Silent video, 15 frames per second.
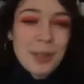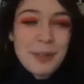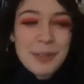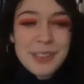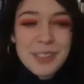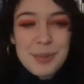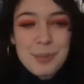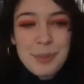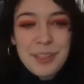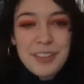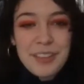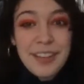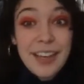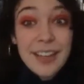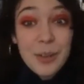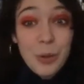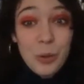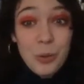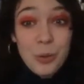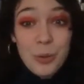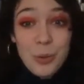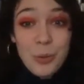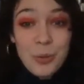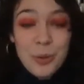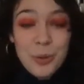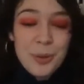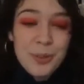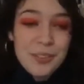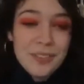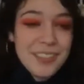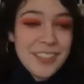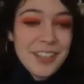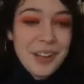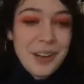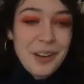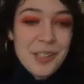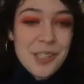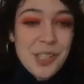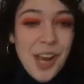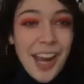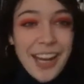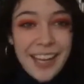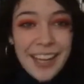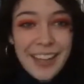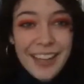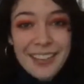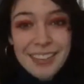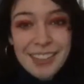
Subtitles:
We're just being like, ooh, ooh, ooh, you know, shiny